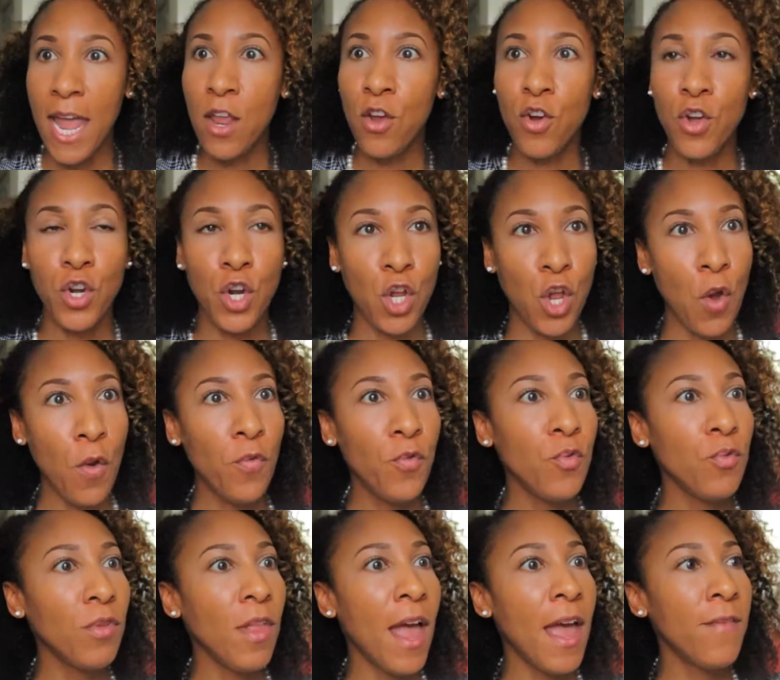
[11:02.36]
You're going to go
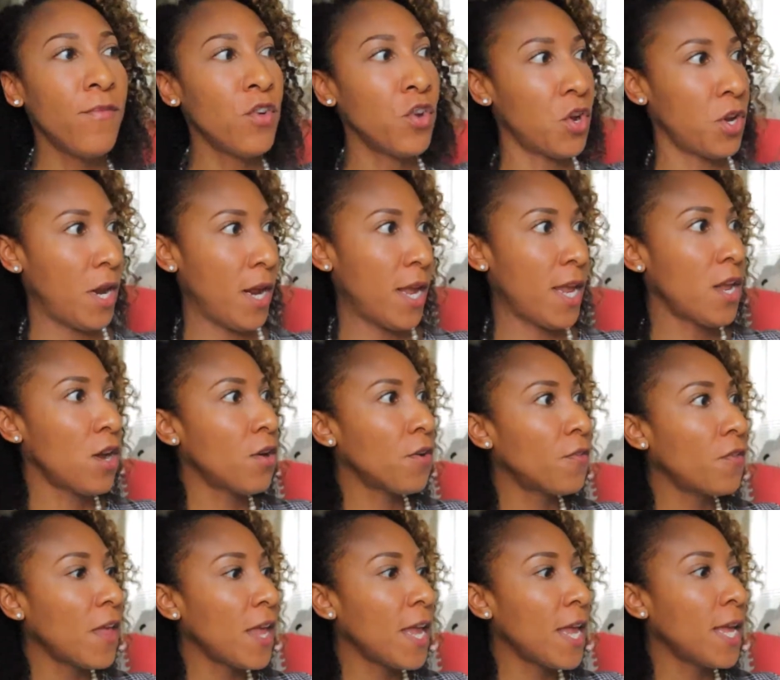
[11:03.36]
through life. You're going to hear
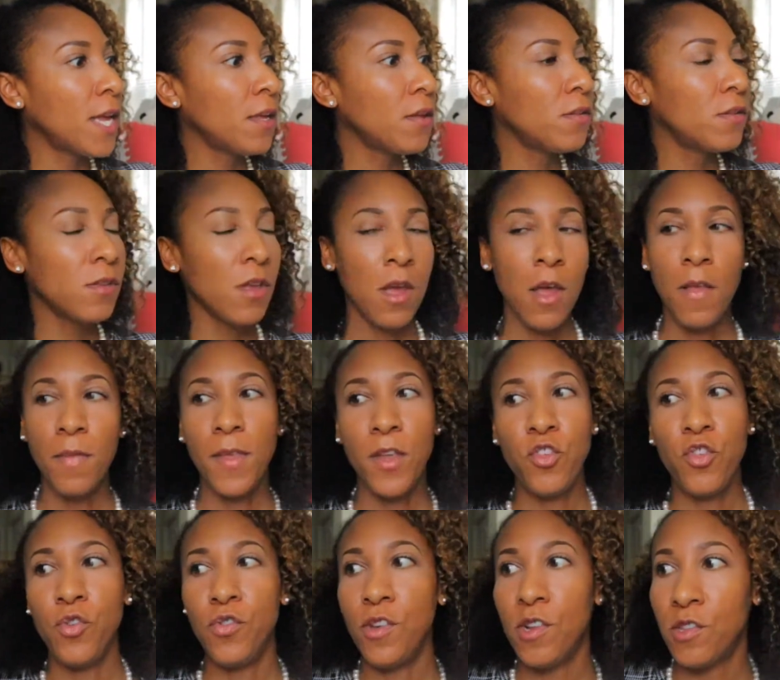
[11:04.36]
things
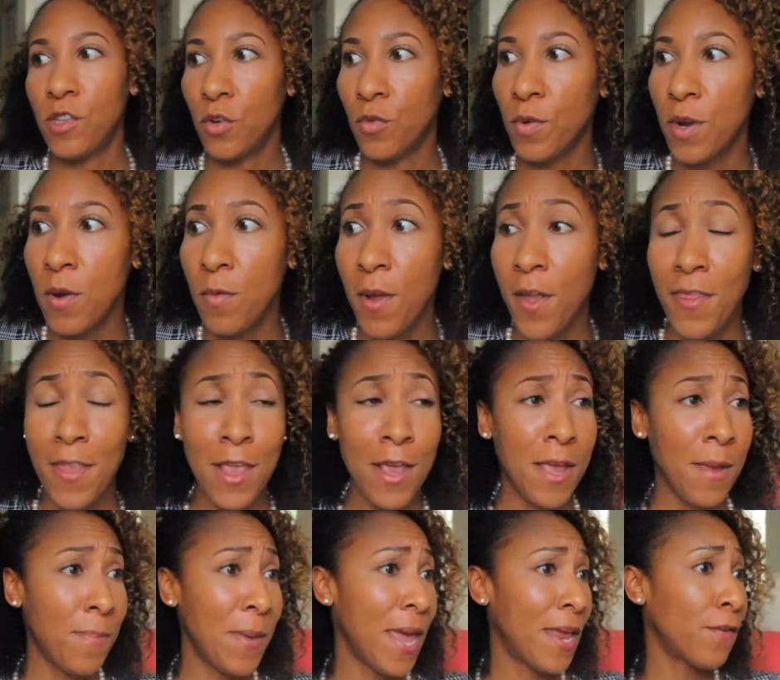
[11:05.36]
that you disagree with. It
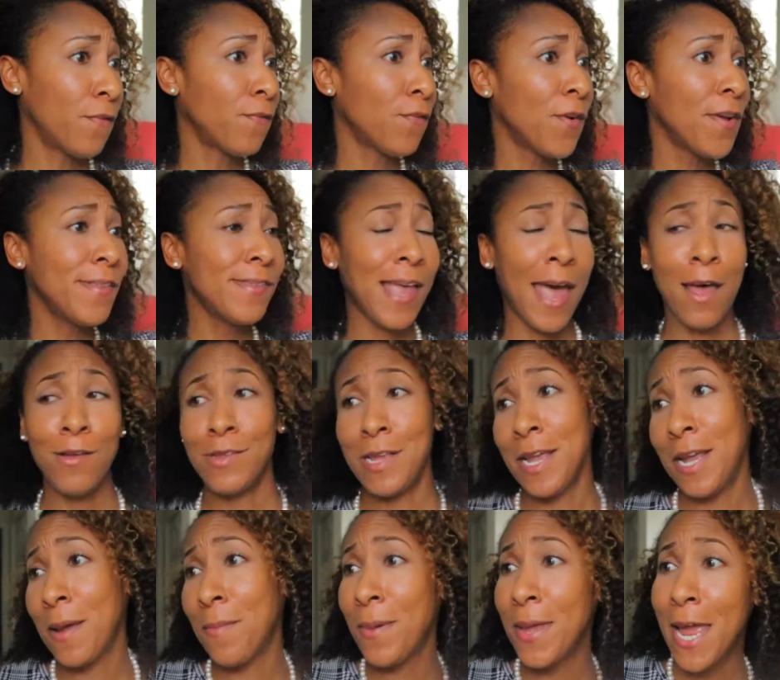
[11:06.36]
could be at a friend's house.
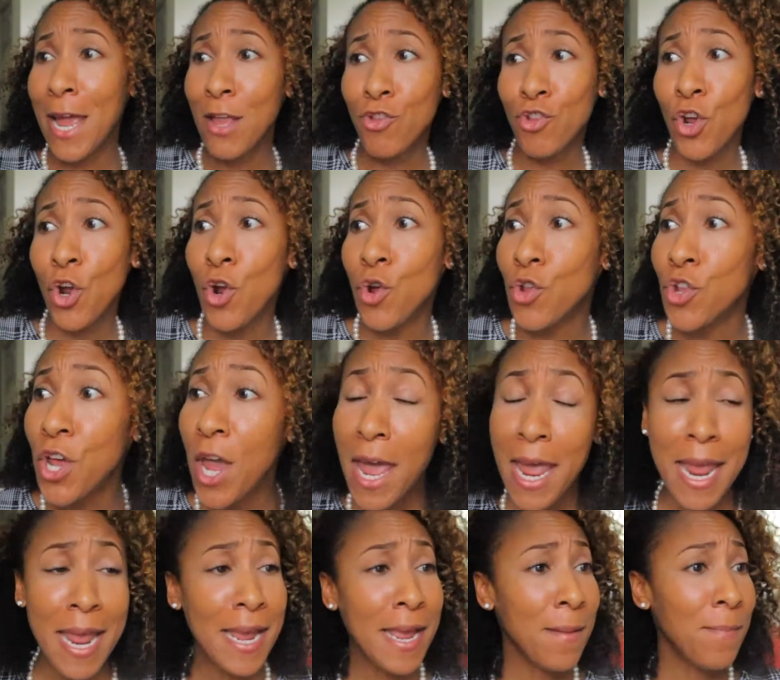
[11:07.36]
It could be at church.
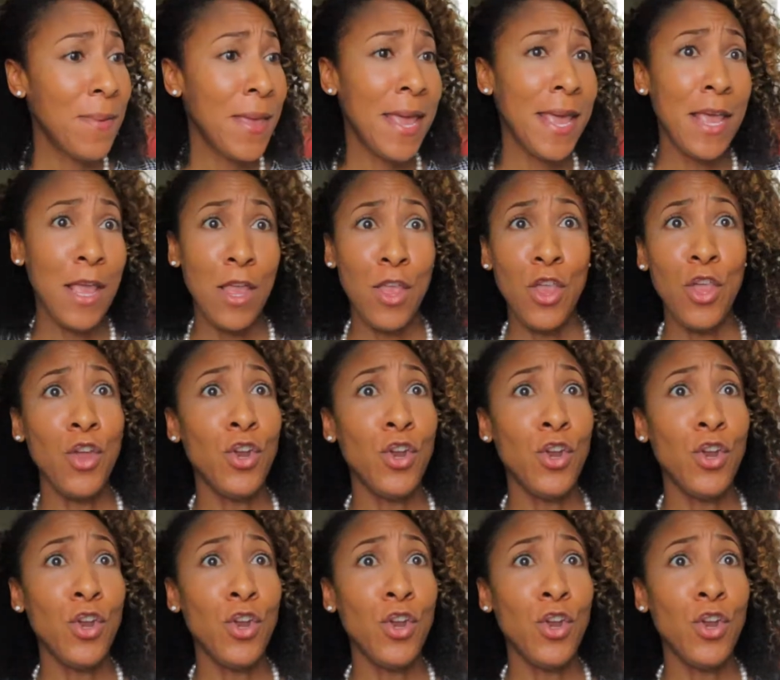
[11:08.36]
It could be,